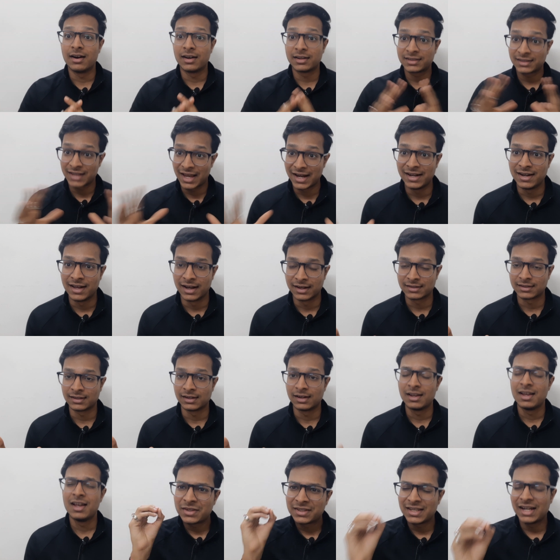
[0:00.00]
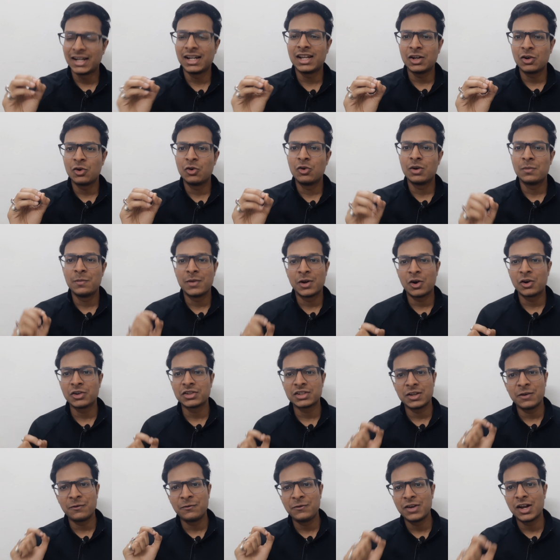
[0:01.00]
side hustle? Set a goal,
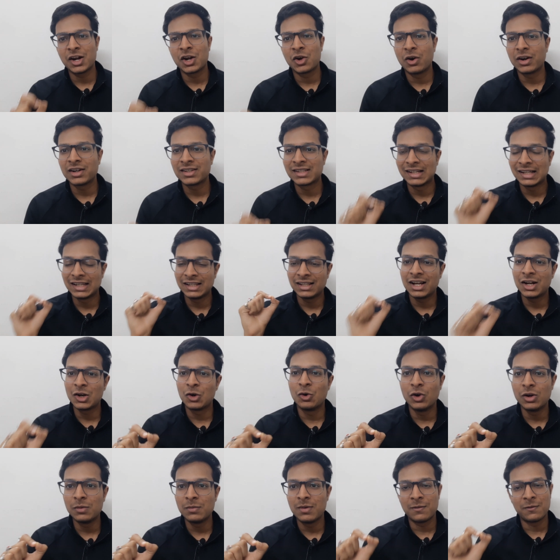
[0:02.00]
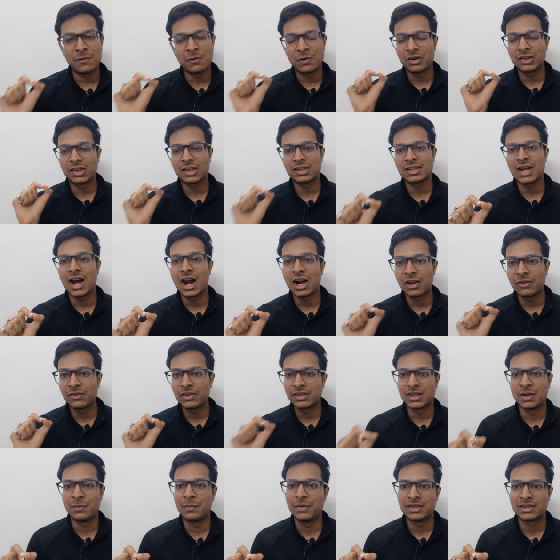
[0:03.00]
because if you are not setting a goal before the start of the
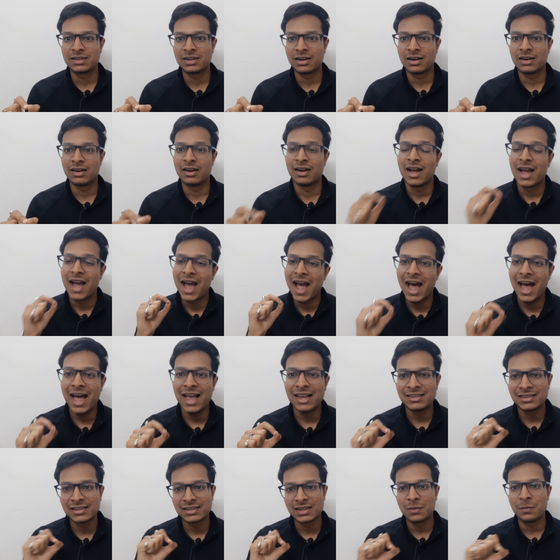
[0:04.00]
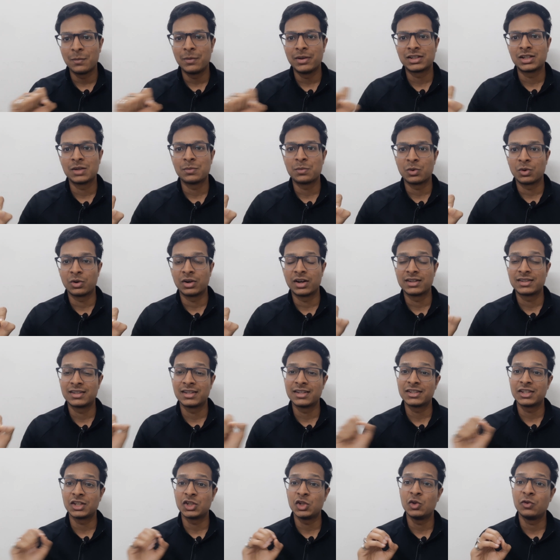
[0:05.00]
semester, as the semester
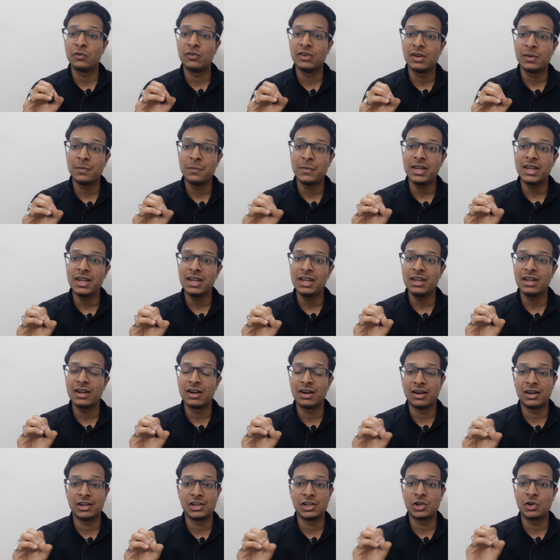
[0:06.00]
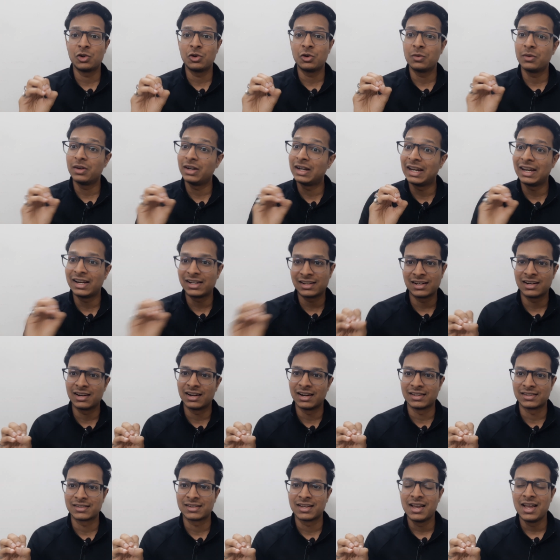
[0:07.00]
progresses, you will be, you know,
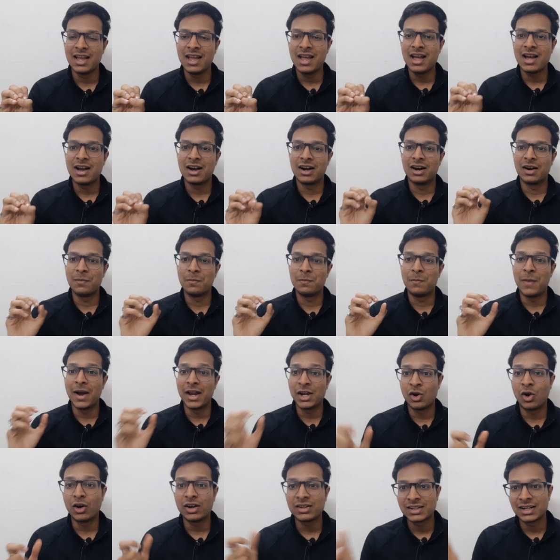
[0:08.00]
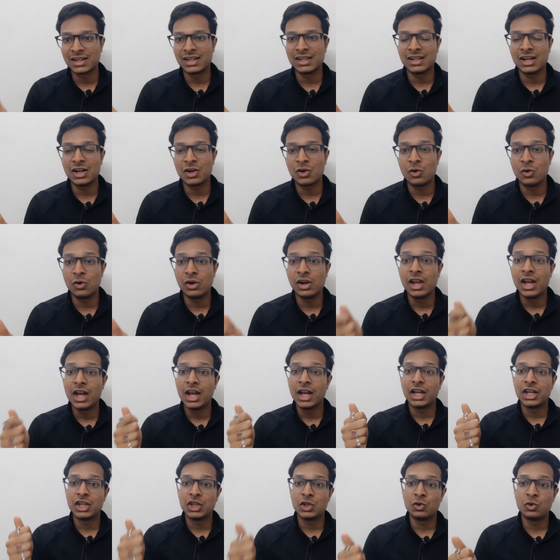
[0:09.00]
directionless. By not setting a goal,
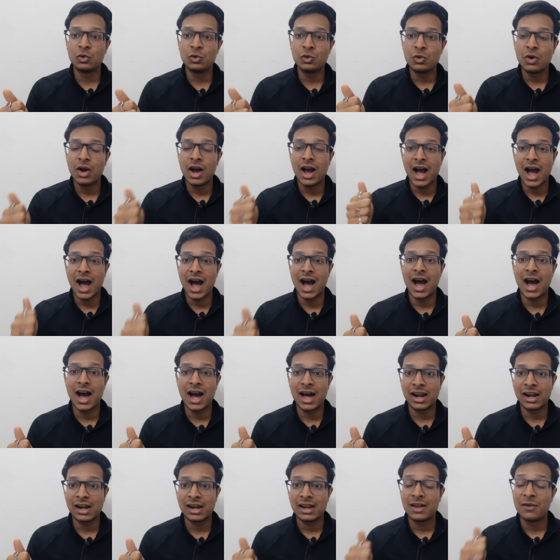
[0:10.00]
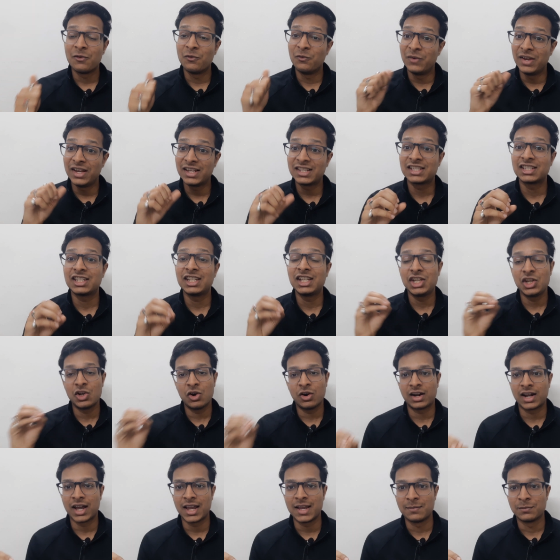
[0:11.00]
you are wasting
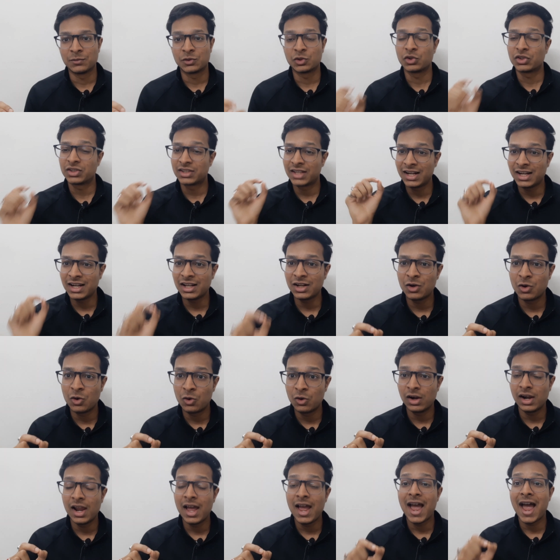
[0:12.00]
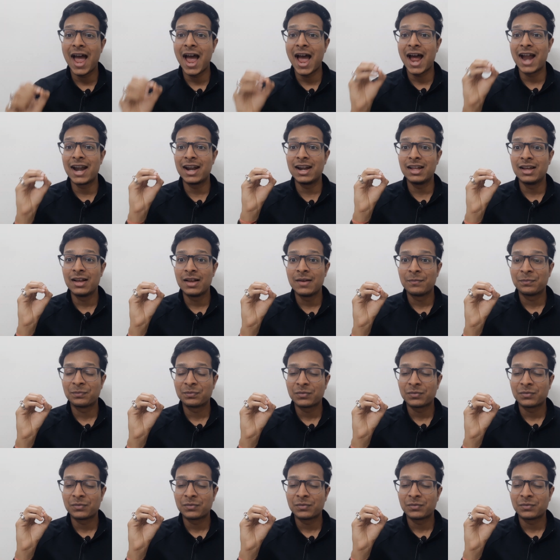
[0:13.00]
your time. So set a goal and